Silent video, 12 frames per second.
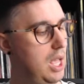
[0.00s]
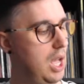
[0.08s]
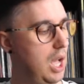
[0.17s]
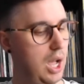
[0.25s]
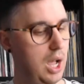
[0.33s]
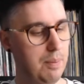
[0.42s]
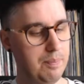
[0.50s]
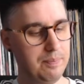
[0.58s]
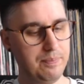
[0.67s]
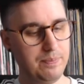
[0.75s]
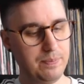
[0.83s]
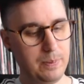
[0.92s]

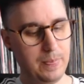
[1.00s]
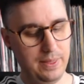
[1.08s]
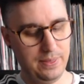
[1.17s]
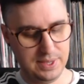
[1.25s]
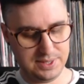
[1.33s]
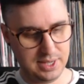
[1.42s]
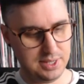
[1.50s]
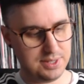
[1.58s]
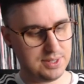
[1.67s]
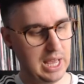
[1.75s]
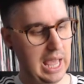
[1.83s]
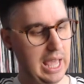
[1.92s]
Um, this
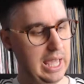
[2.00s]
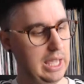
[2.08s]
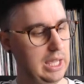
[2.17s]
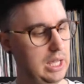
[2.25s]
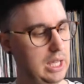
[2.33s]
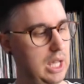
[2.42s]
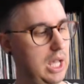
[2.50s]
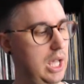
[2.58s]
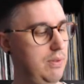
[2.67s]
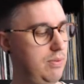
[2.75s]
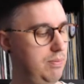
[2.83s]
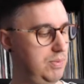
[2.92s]
is a uh,
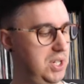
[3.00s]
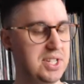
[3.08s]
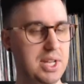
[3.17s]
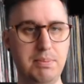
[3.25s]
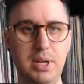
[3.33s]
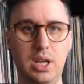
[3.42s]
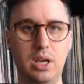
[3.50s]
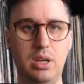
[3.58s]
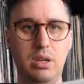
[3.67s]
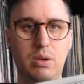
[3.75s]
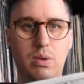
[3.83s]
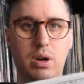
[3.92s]
from GZ Media,
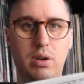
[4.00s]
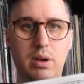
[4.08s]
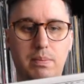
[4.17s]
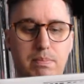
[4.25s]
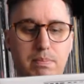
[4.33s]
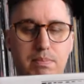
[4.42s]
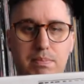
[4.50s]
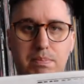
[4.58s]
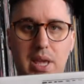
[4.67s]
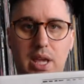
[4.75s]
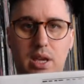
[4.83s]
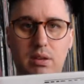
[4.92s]
who are a
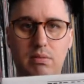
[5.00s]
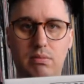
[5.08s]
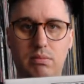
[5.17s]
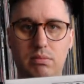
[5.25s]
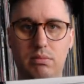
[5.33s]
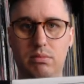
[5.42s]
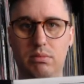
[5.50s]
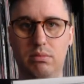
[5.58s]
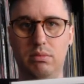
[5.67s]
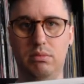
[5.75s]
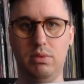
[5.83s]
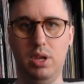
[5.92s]
big,
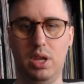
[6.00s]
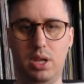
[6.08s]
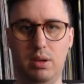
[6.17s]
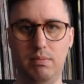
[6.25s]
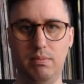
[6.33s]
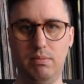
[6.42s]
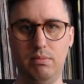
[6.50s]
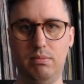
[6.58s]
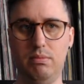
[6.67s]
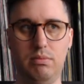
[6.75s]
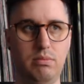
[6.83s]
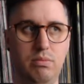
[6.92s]
um,
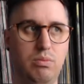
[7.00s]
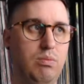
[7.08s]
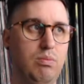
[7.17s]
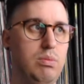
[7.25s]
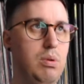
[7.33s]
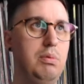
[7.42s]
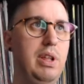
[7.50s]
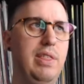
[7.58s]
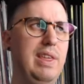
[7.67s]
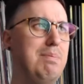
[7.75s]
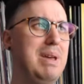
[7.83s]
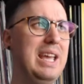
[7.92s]
probably
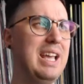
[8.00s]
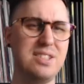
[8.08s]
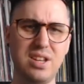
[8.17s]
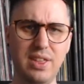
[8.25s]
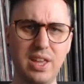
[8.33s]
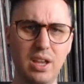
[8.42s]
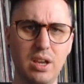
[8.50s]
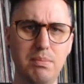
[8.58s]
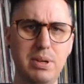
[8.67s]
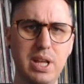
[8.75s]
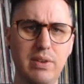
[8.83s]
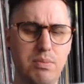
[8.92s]
the biggest, I think,
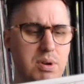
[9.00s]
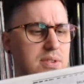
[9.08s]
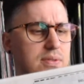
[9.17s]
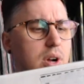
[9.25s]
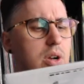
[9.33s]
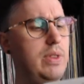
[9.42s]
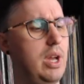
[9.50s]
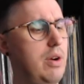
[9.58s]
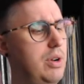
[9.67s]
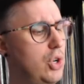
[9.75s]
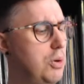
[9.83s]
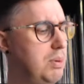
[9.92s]
company for pressing vinyl. They are
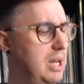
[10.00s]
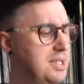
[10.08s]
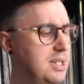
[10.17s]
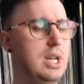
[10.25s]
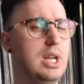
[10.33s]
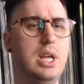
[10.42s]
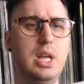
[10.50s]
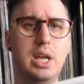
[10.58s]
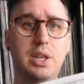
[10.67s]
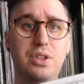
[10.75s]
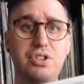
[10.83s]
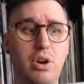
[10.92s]
in Europe, at least
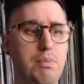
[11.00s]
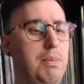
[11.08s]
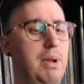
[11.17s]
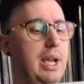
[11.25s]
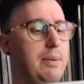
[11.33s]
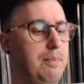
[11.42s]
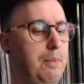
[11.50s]
in the Czech Republic,